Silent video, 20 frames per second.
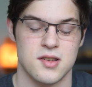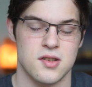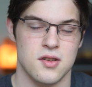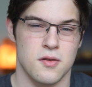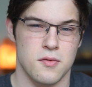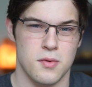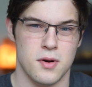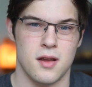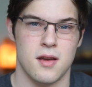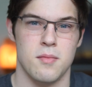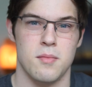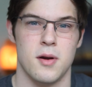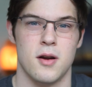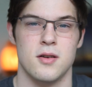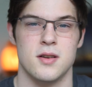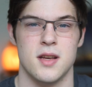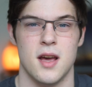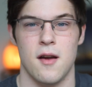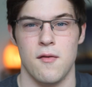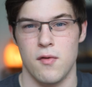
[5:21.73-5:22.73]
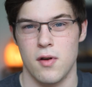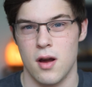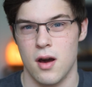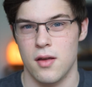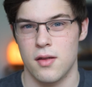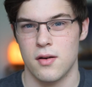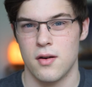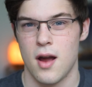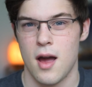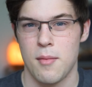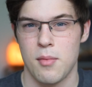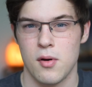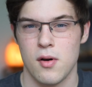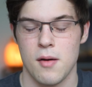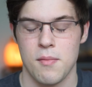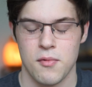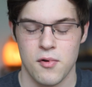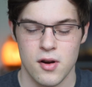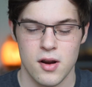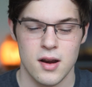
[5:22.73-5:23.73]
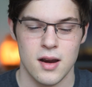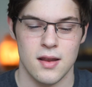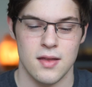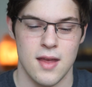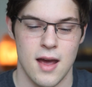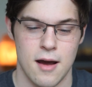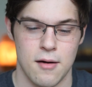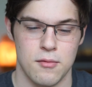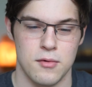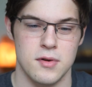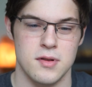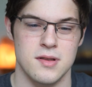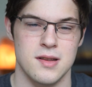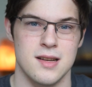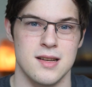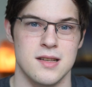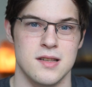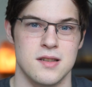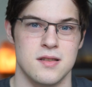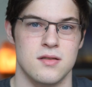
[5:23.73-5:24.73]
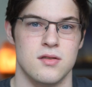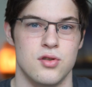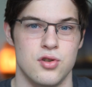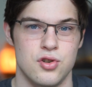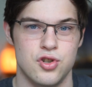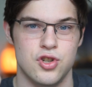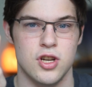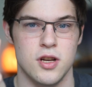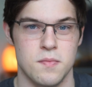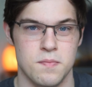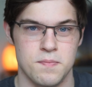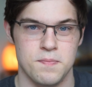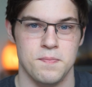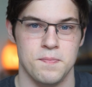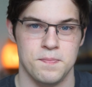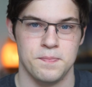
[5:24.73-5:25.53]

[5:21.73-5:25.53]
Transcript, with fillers: So when compared to every other Apple upgrade, that one is cheap.